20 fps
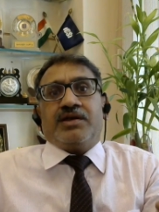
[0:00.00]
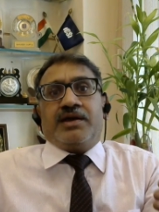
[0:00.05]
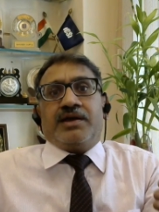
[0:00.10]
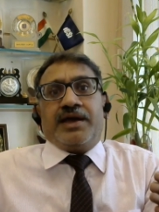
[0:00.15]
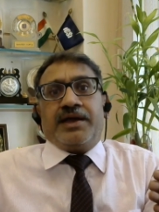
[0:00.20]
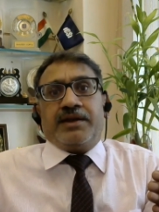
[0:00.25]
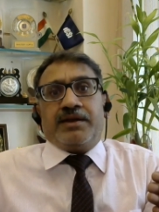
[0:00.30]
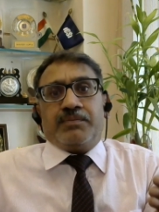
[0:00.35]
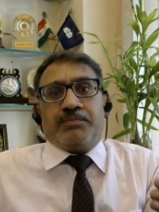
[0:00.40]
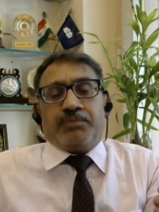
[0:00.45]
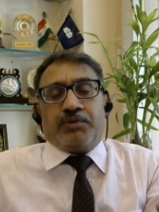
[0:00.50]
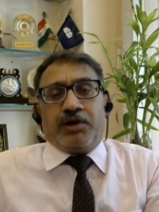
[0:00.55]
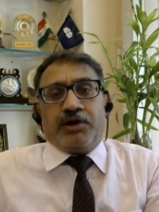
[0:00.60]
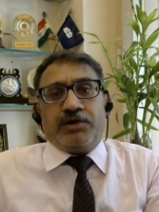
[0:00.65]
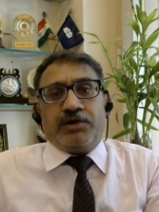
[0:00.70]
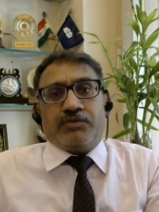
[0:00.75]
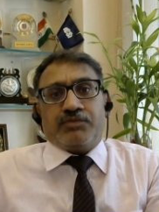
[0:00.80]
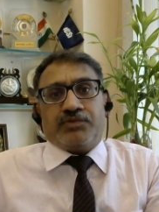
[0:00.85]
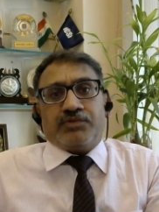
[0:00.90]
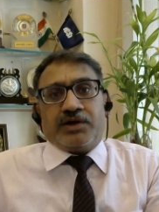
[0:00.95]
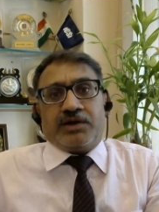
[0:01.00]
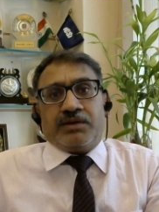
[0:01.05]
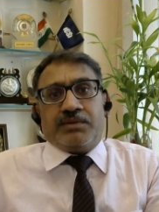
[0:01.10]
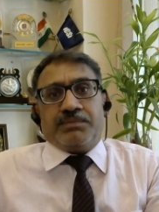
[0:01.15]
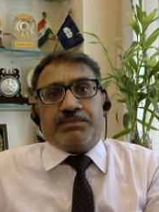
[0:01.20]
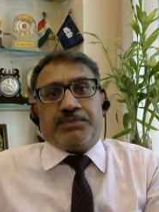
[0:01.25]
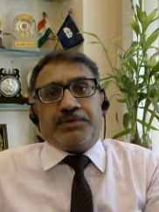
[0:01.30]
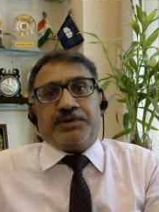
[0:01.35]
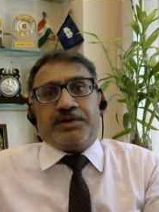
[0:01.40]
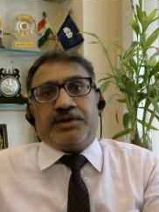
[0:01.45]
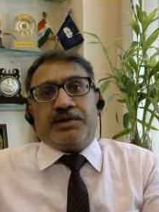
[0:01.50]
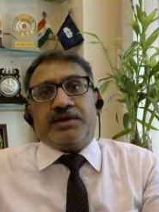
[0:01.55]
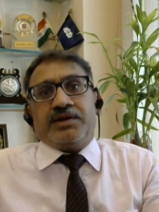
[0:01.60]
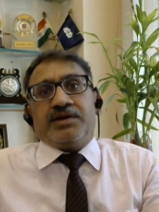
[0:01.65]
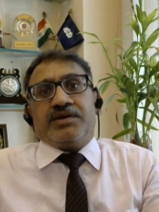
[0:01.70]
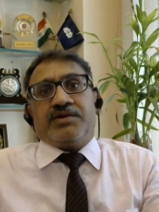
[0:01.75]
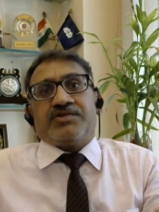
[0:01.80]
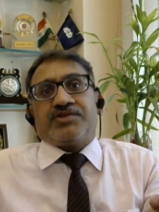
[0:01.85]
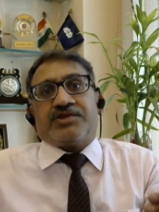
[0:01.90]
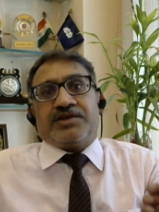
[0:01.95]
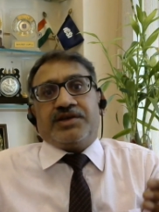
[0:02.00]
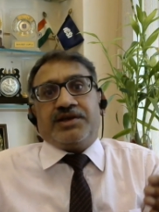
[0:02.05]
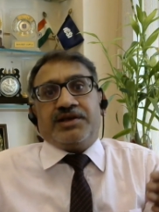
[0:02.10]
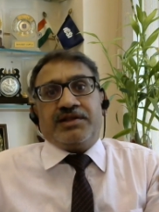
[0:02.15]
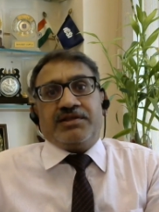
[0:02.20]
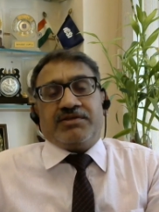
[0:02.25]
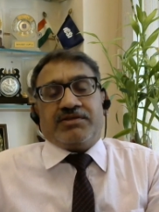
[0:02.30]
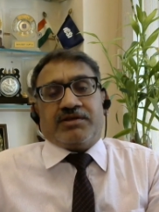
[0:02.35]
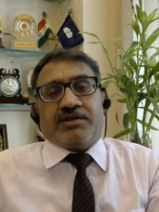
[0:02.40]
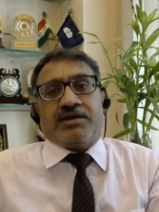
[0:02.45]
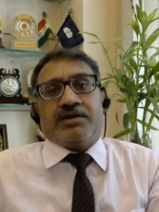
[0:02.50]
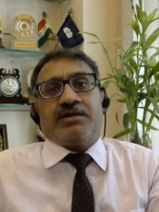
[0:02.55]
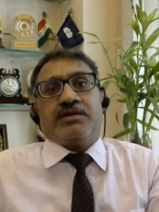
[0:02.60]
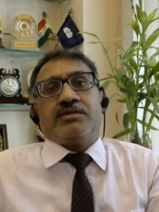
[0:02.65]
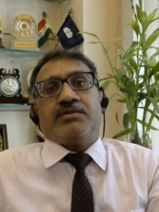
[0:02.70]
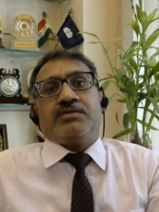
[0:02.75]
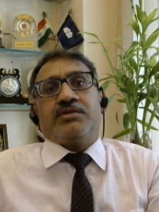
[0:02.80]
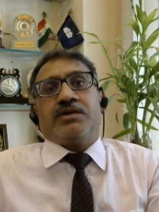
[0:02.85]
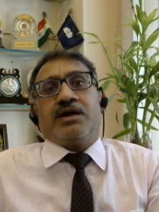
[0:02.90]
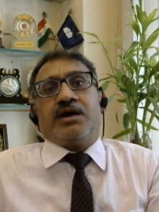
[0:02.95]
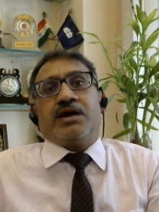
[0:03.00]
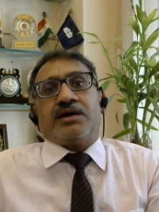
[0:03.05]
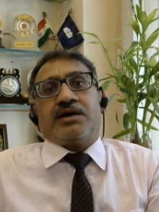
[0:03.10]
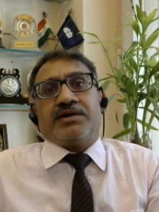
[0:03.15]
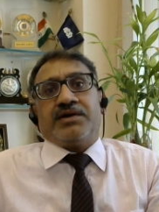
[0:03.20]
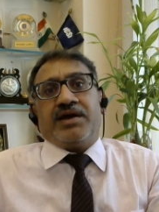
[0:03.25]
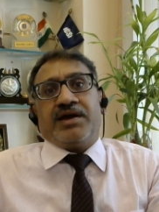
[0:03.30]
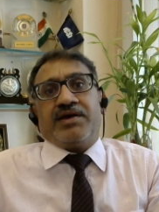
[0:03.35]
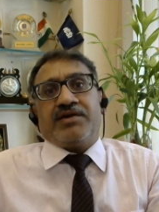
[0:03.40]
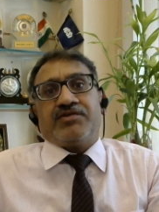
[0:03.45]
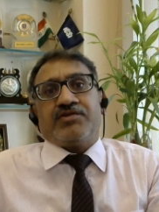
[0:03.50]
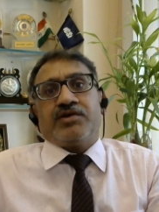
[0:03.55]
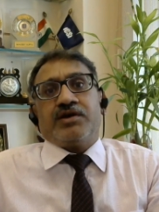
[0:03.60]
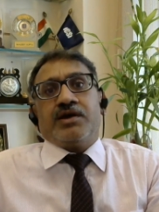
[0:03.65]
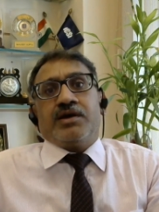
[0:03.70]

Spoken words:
an employee of the company steals the cash